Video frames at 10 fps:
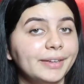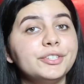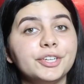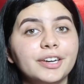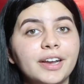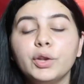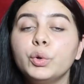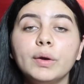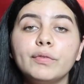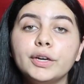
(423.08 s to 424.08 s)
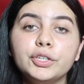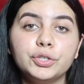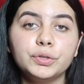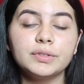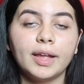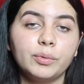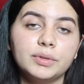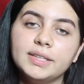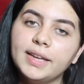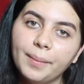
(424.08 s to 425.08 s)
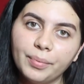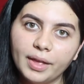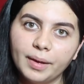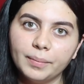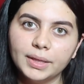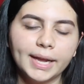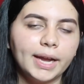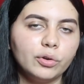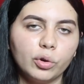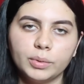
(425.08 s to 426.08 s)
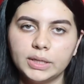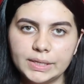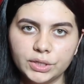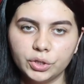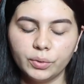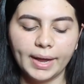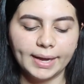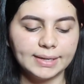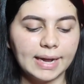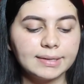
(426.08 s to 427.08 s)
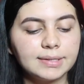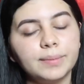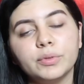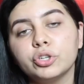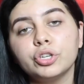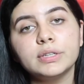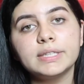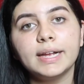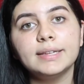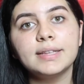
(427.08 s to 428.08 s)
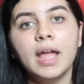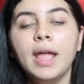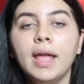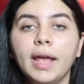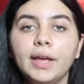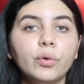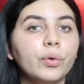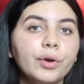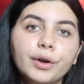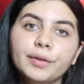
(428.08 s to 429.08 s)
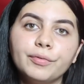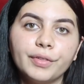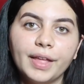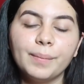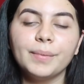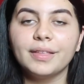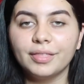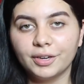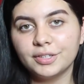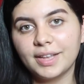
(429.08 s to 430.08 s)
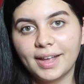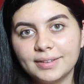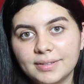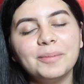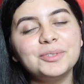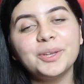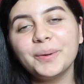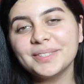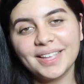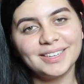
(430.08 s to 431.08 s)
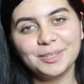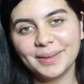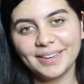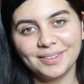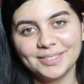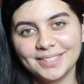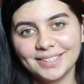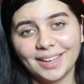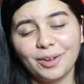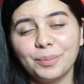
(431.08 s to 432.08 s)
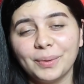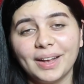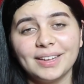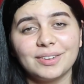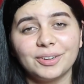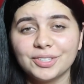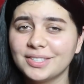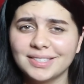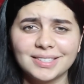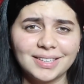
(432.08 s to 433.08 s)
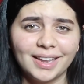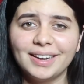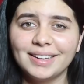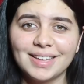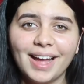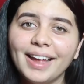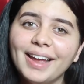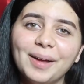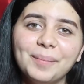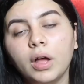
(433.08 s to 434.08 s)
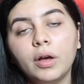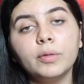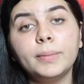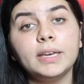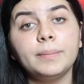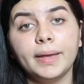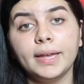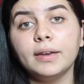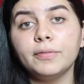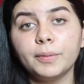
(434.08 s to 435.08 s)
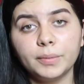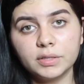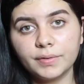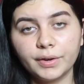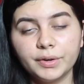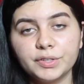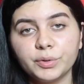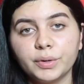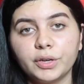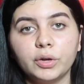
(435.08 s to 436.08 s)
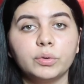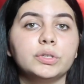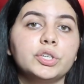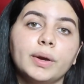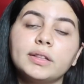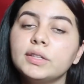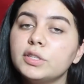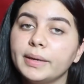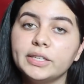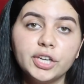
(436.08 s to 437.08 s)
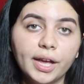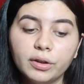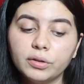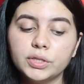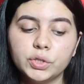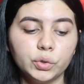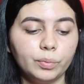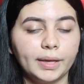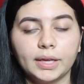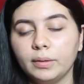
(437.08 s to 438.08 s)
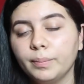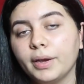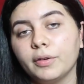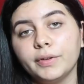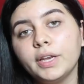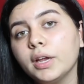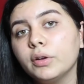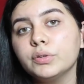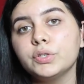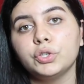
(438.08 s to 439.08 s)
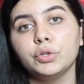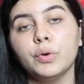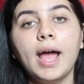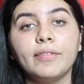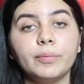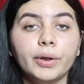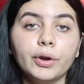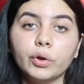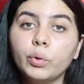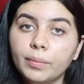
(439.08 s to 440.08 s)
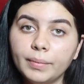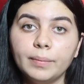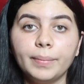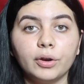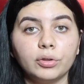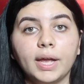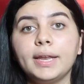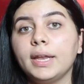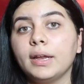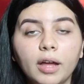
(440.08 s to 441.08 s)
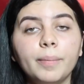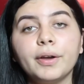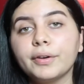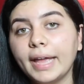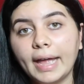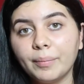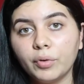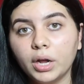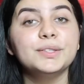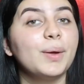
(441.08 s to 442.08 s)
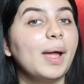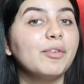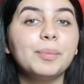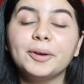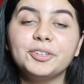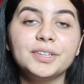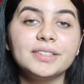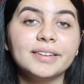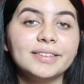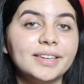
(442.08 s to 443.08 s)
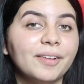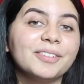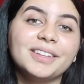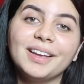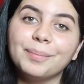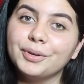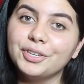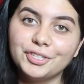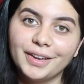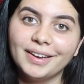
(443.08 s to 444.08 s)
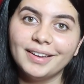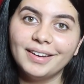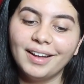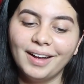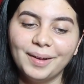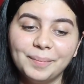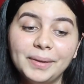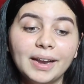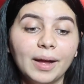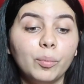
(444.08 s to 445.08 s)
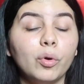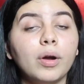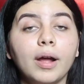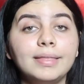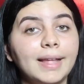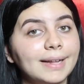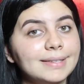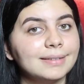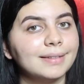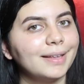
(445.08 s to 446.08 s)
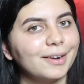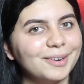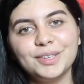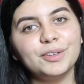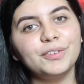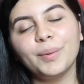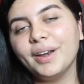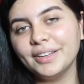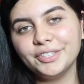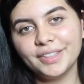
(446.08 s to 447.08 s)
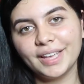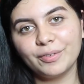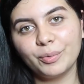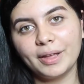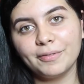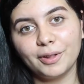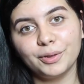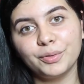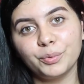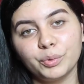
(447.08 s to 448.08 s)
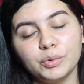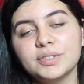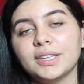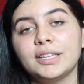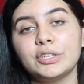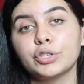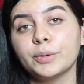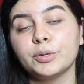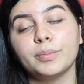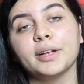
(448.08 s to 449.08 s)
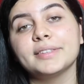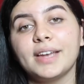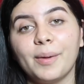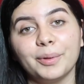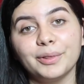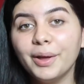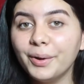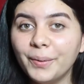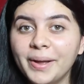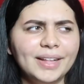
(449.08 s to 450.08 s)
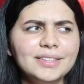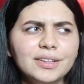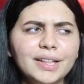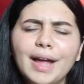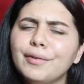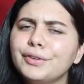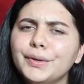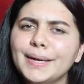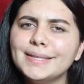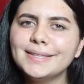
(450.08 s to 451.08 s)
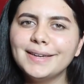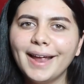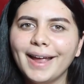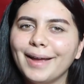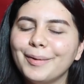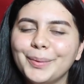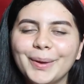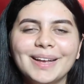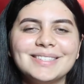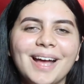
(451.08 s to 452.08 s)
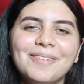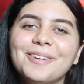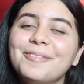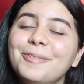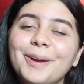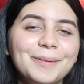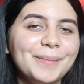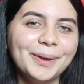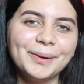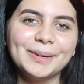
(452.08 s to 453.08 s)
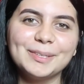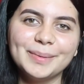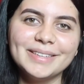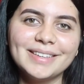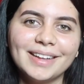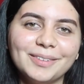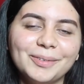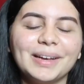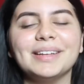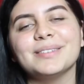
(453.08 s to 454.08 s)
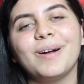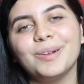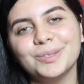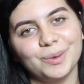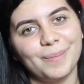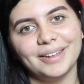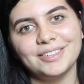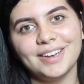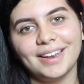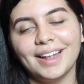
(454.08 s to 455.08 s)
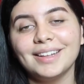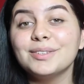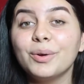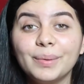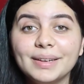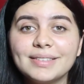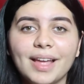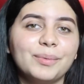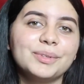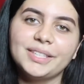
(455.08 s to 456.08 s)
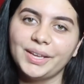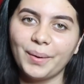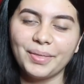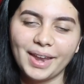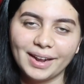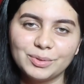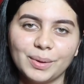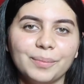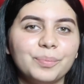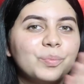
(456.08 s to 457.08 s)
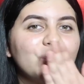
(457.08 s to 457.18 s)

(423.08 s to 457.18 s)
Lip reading: enter. And whoever I choose, I will DM them like I normally do and ask them their shirt size and order it for them in their size. I'm so excited to be announcing this. I hope you guys are just as excited as I am. All the money made from this fundraiser would go directly to my channel, to making better videos, to having better equipment, better lighting, a better camera. So every purchase is definitely appreciated, but more on that later. So if you wanna enter the giveaway, follow the rules in the description box down below. And that's all I have for you guys today. I hope you guys have a very Merry Christmas. I love you guys all so much. And as always, I will see you on the next one.